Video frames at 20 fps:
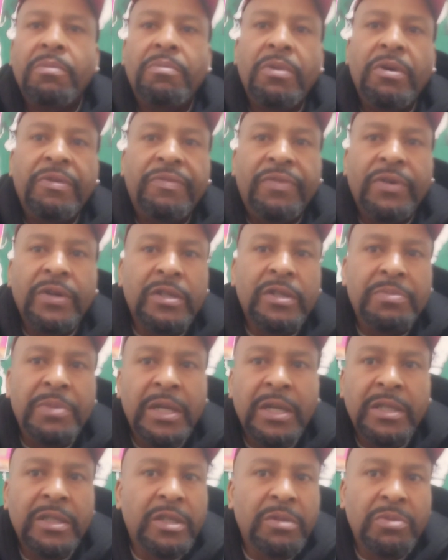motherfuckers be
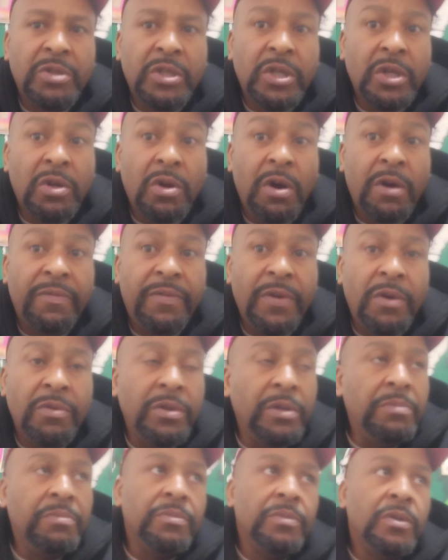getting some shit off
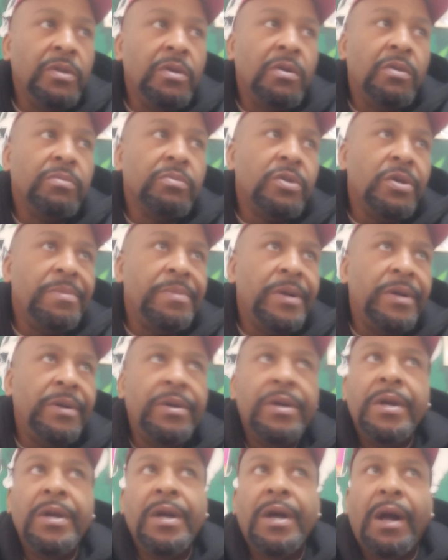on him. You know what I'm talking
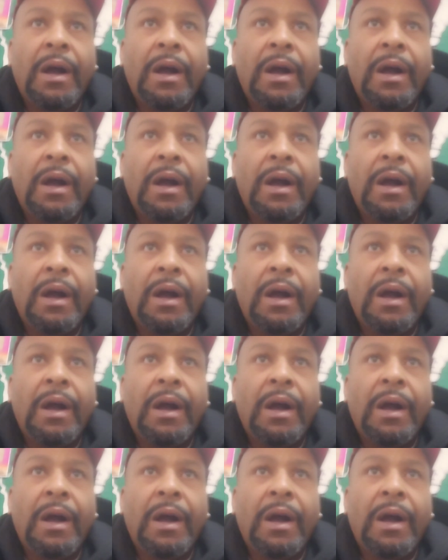about?